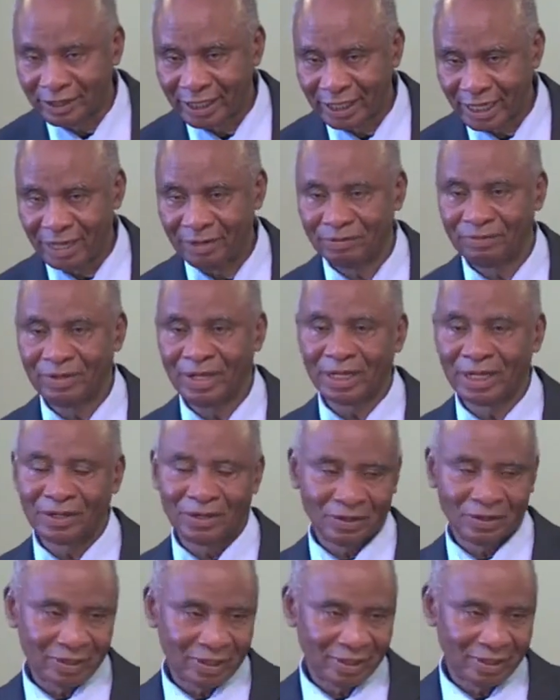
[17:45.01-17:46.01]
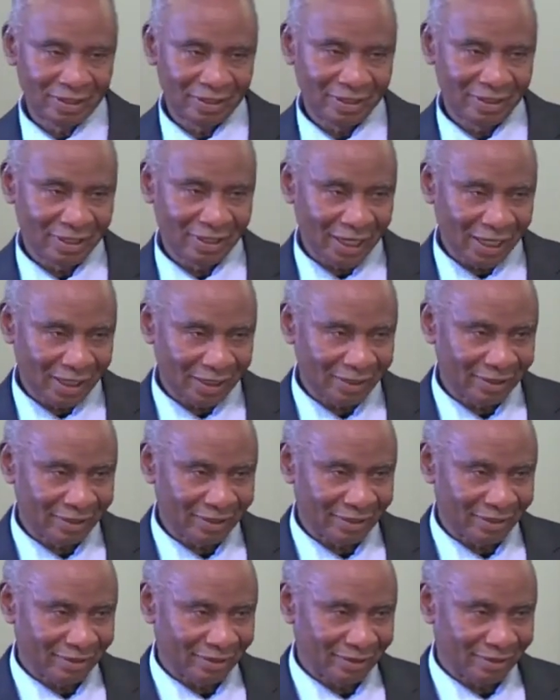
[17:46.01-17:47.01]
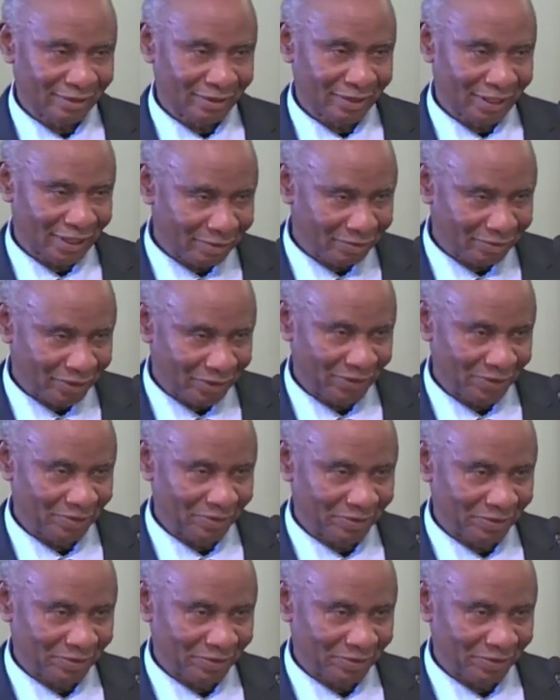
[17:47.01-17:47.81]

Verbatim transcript: the gift that God has given you?